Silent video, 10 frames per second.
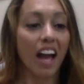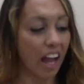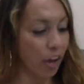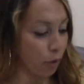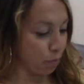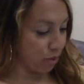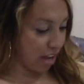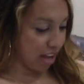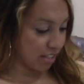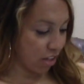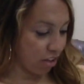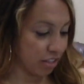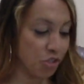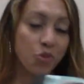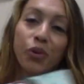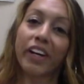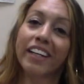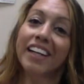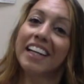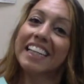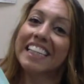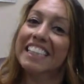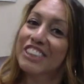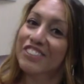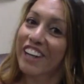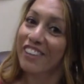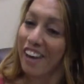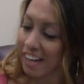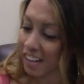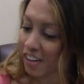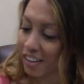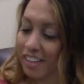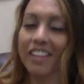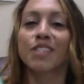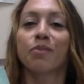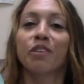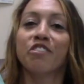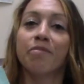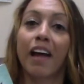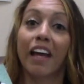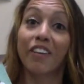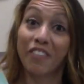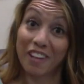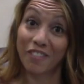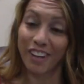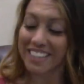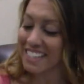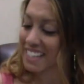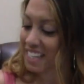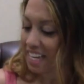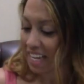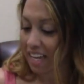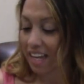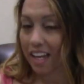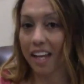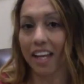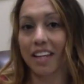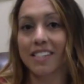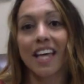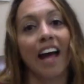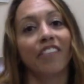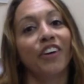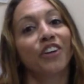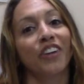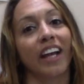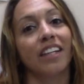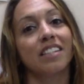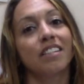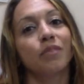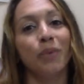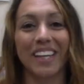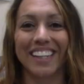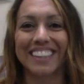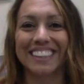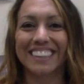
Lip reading: I hope you guys all enjoyed Ninja Red Riding Hood. It's one of my favorites. And have a great week.